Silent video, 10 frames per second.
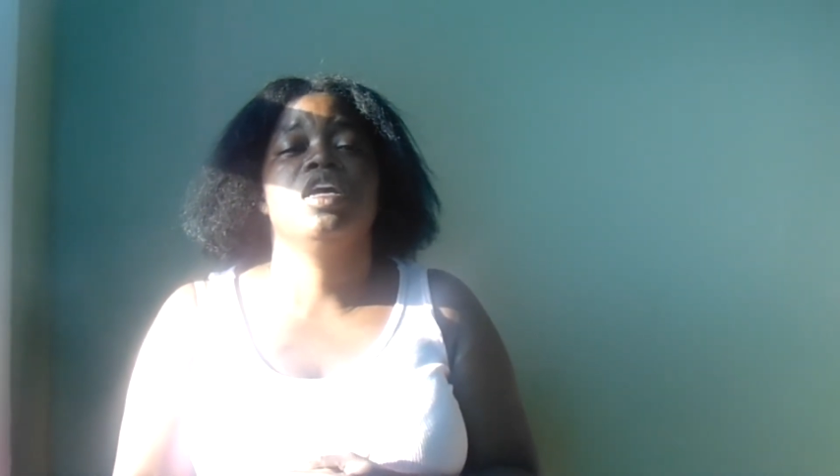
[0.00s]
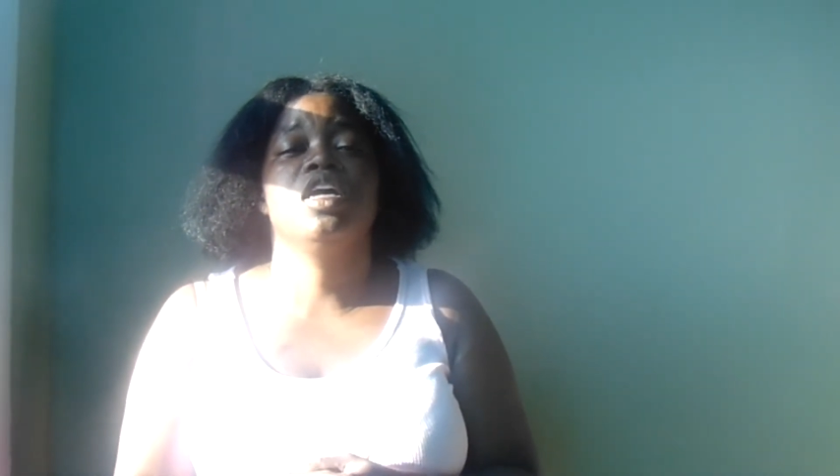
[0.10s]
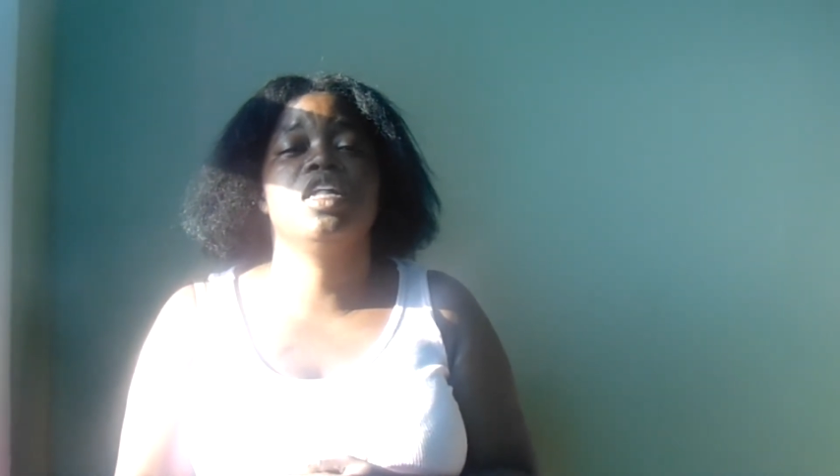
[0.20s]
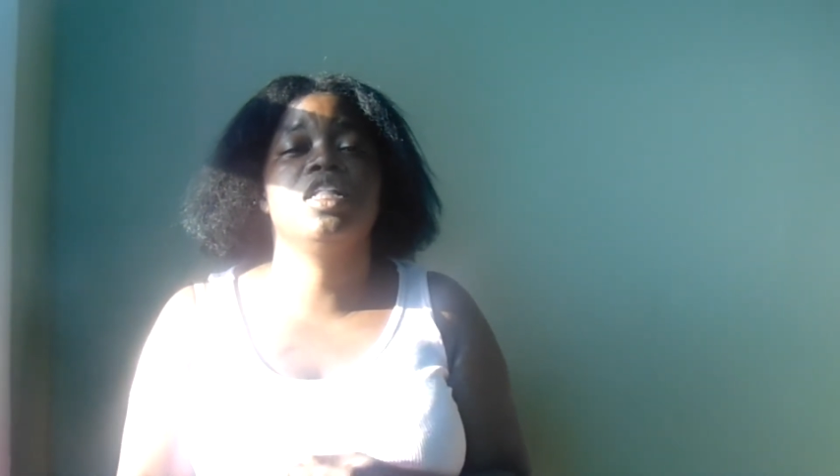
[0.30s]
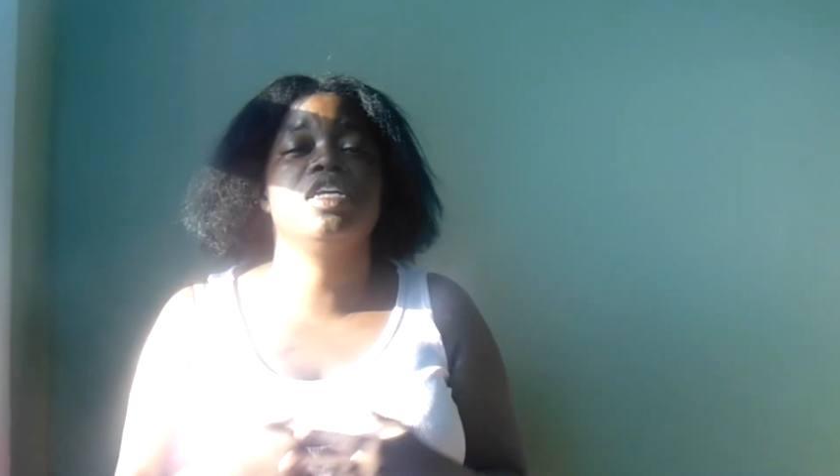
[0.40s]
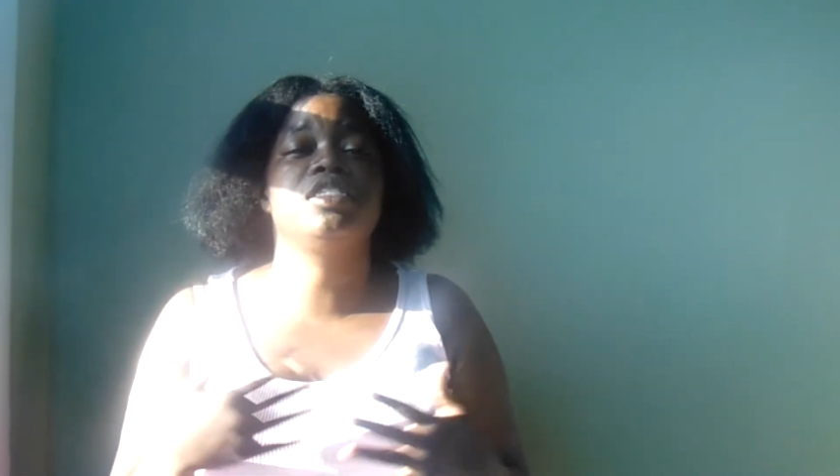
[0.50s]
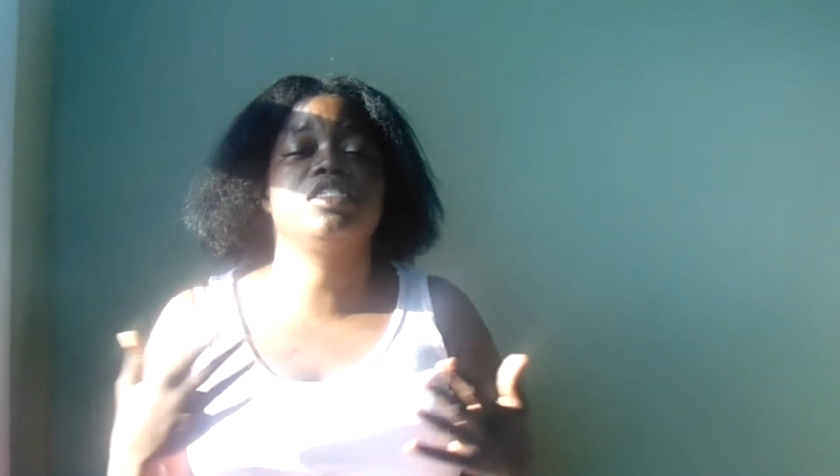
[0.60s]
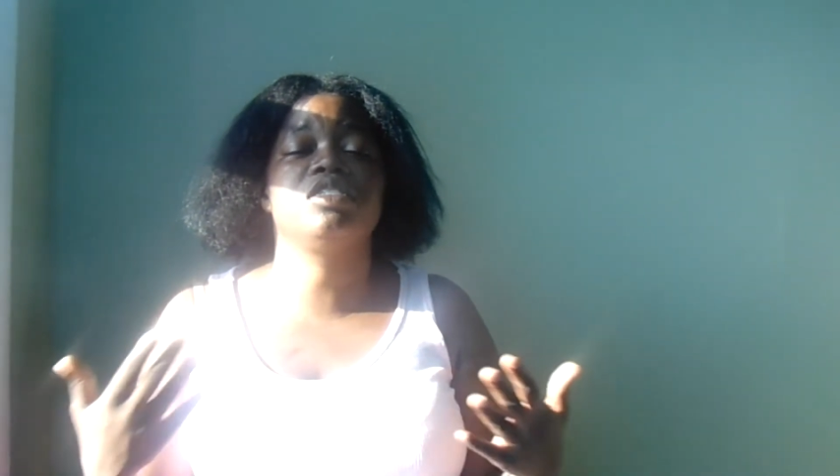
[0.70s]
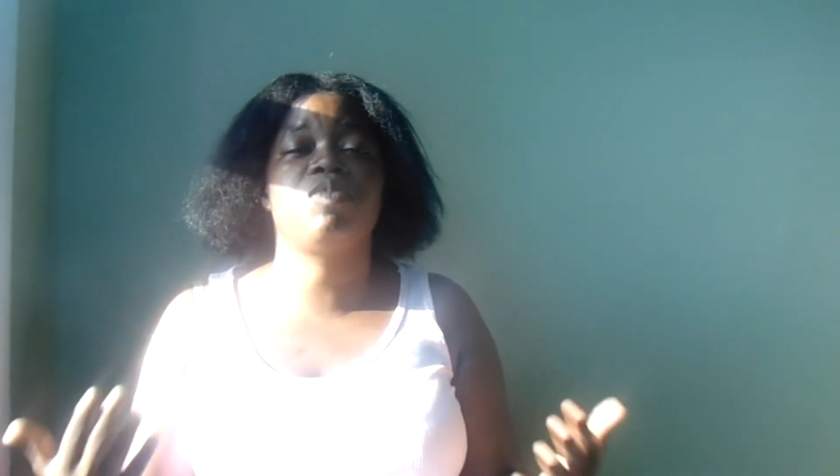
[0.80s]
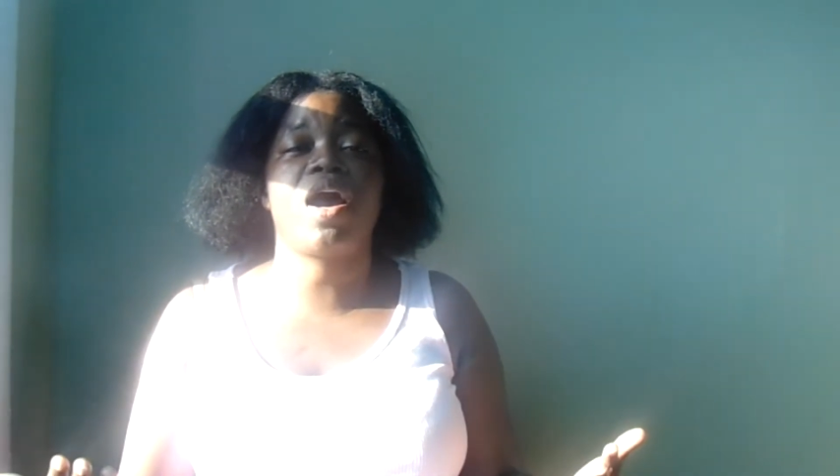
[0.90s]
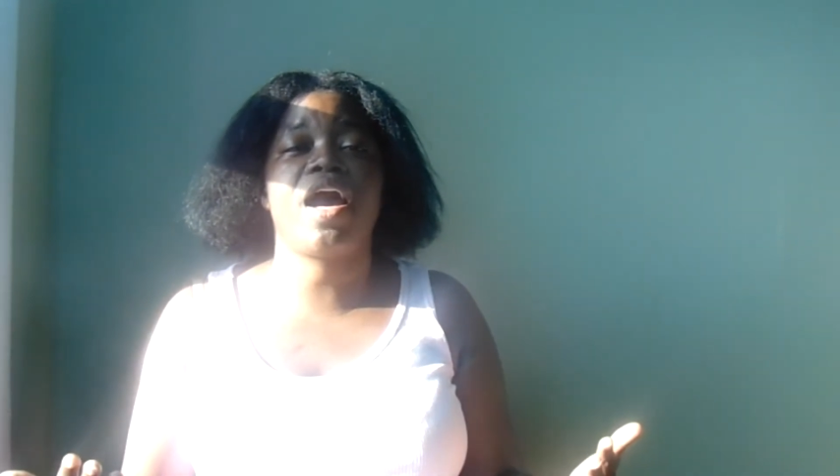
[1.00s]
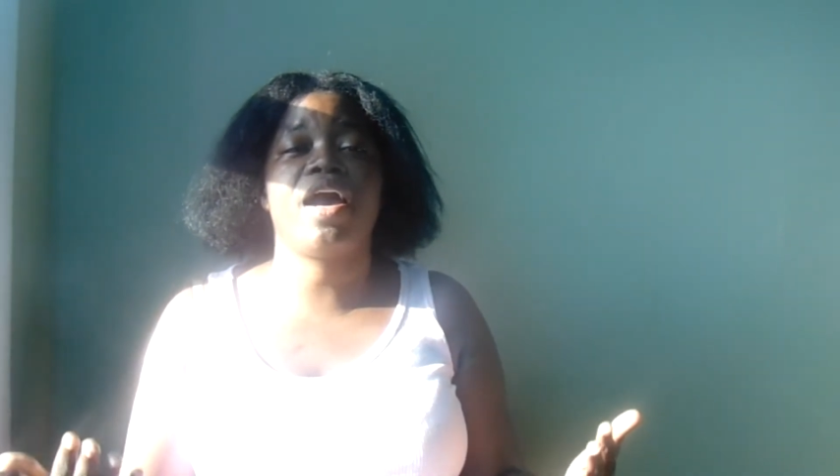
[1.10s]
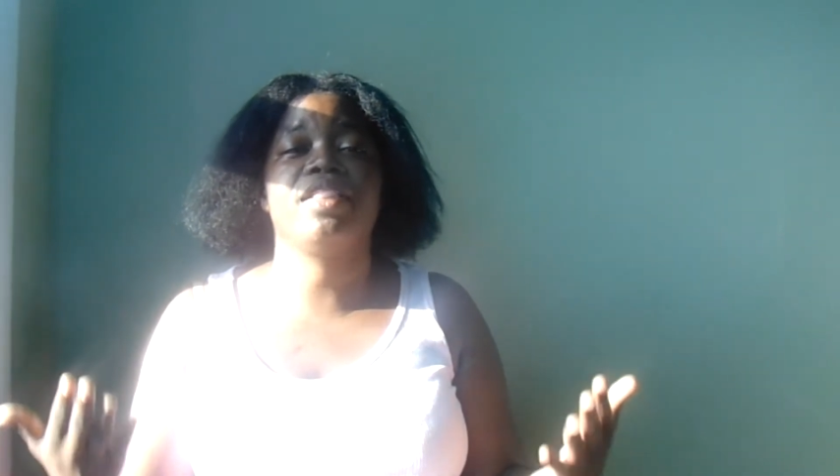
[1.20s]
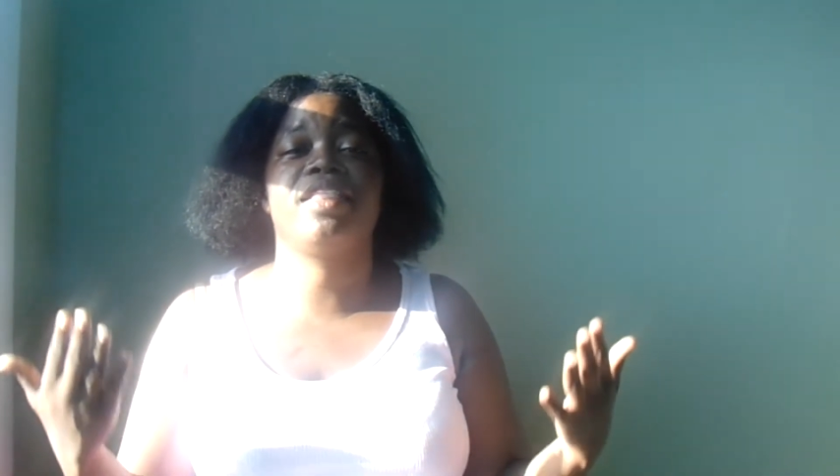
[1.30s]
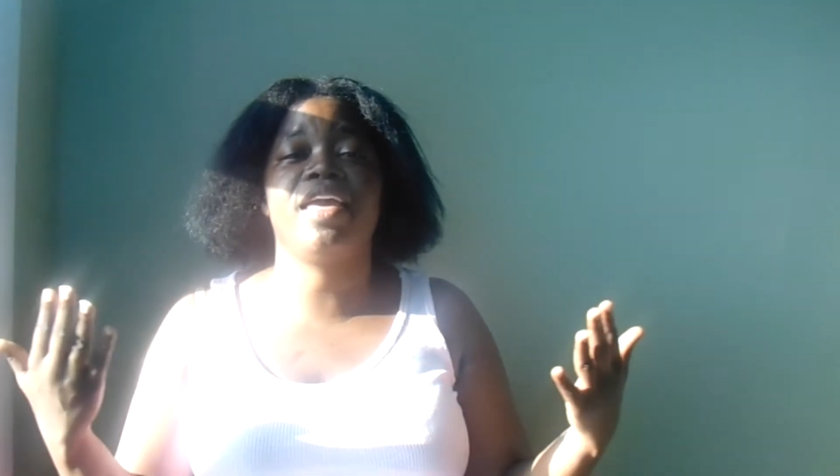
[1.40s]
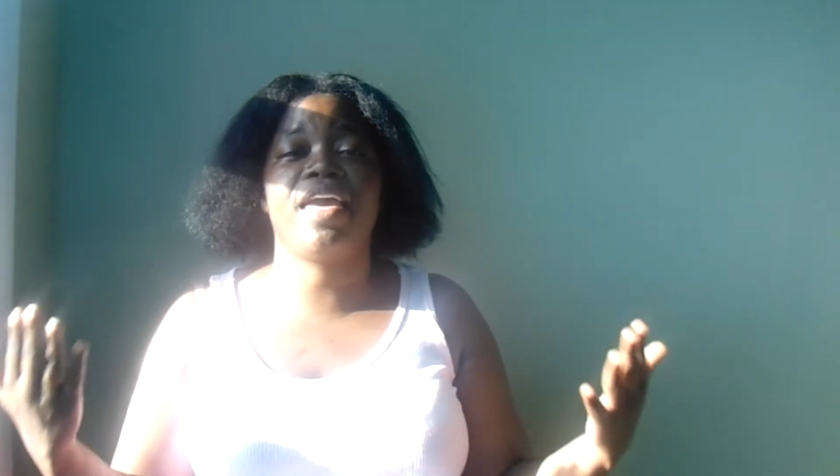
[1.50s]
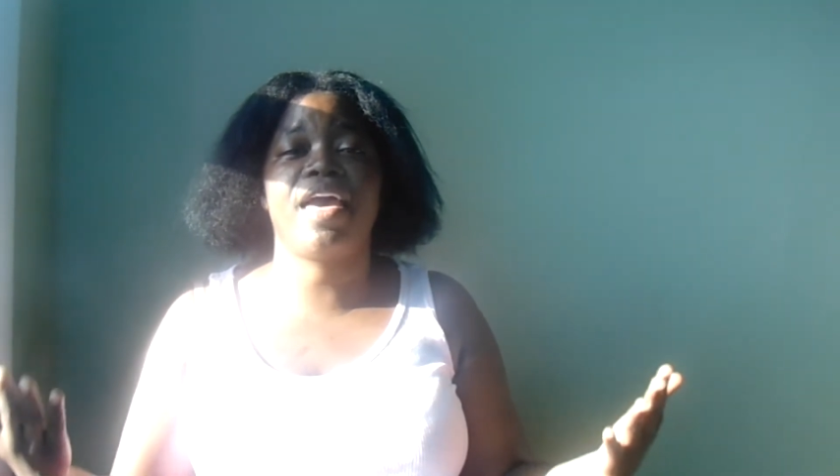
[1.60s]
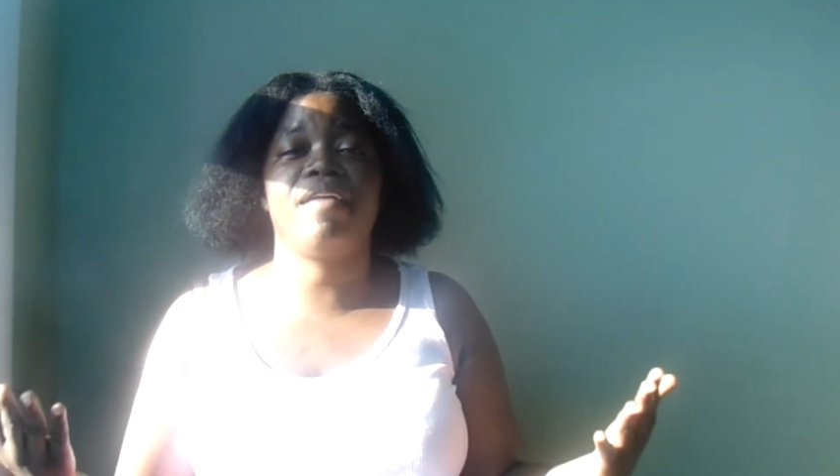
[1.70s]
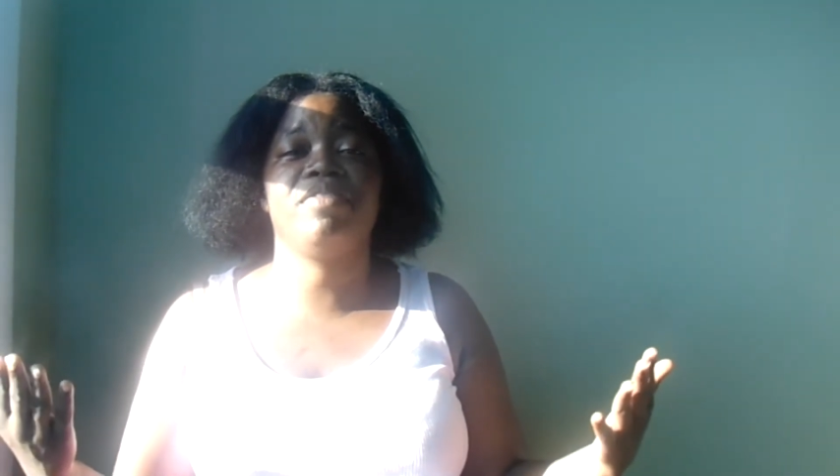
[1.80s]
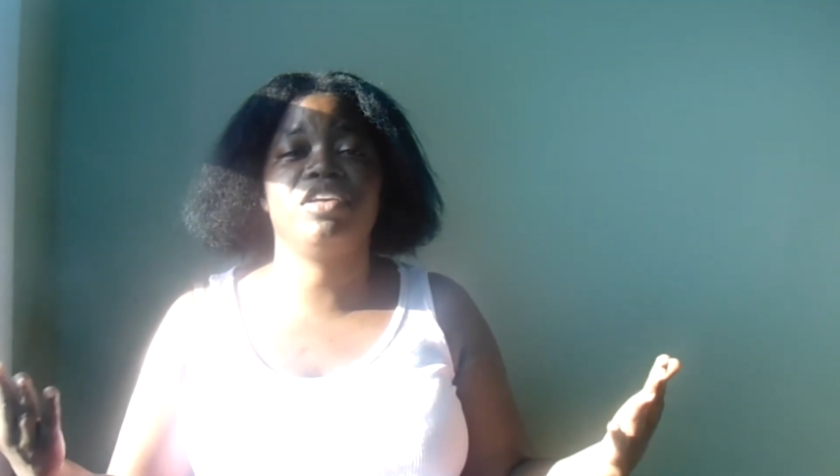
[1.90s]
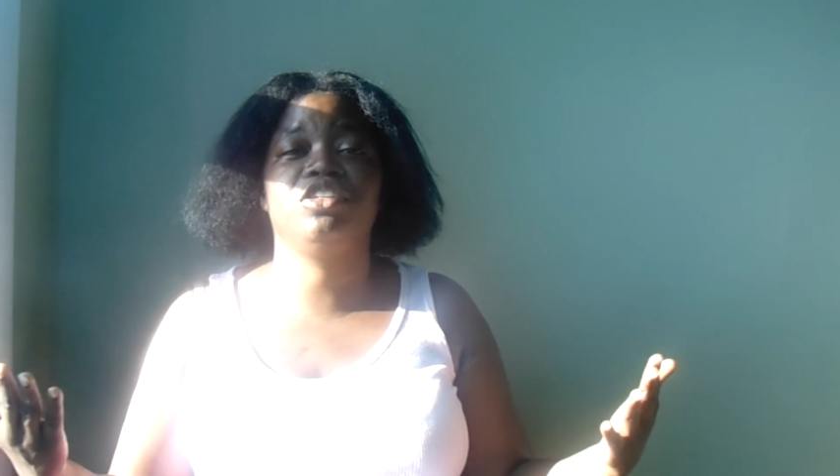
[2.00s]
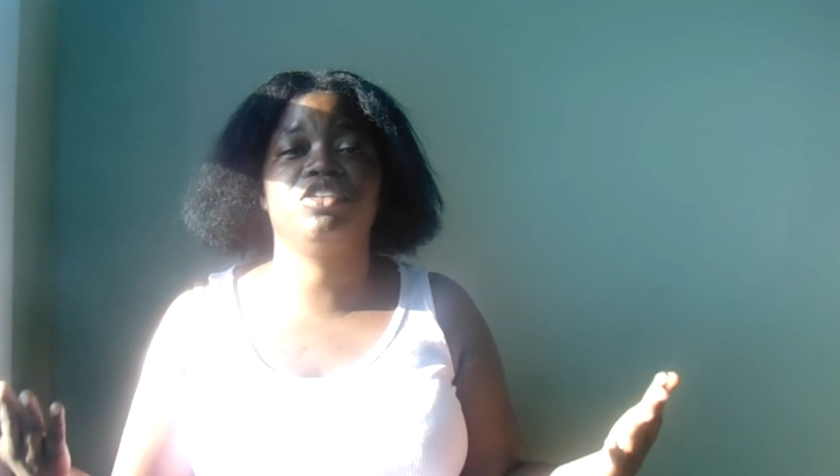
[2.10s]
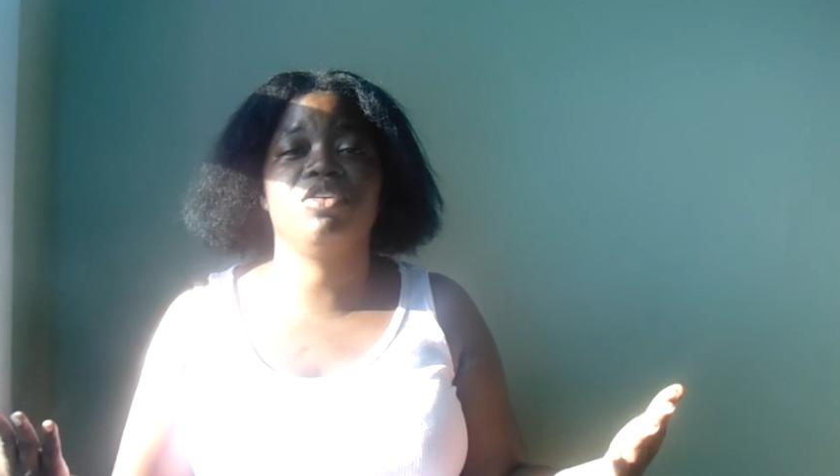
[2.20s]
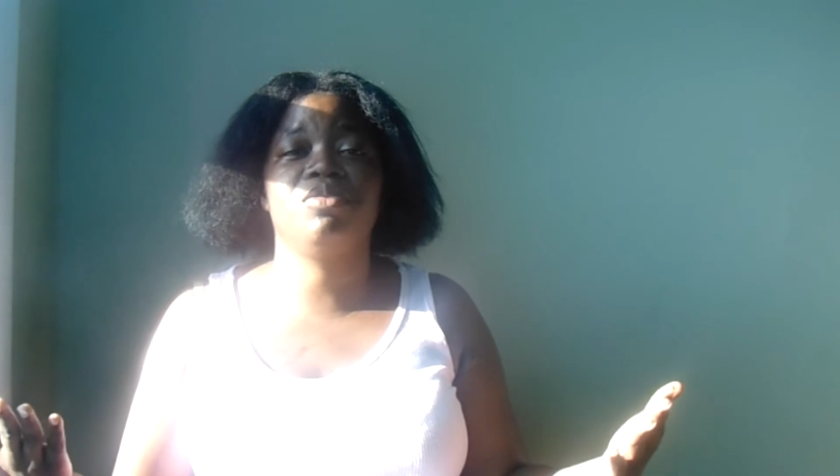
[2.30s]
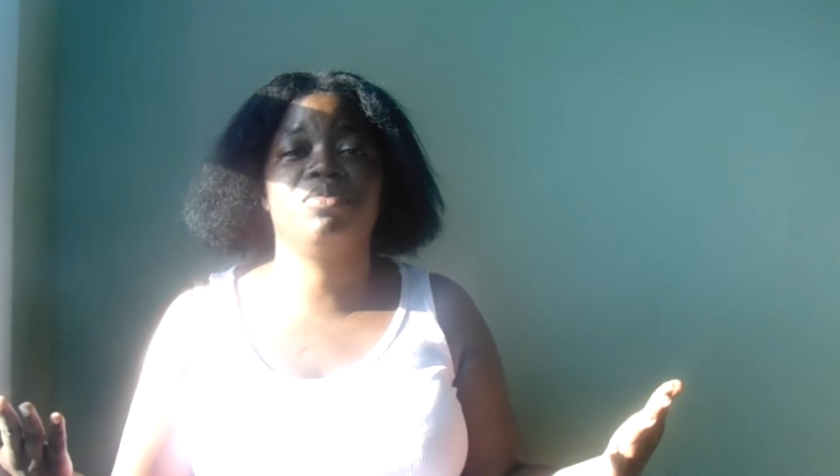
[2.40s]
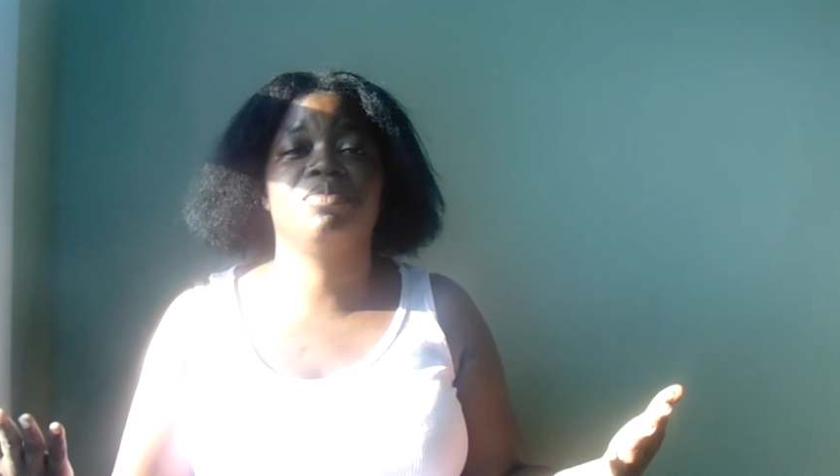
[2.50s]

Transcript: and this is why they have this show,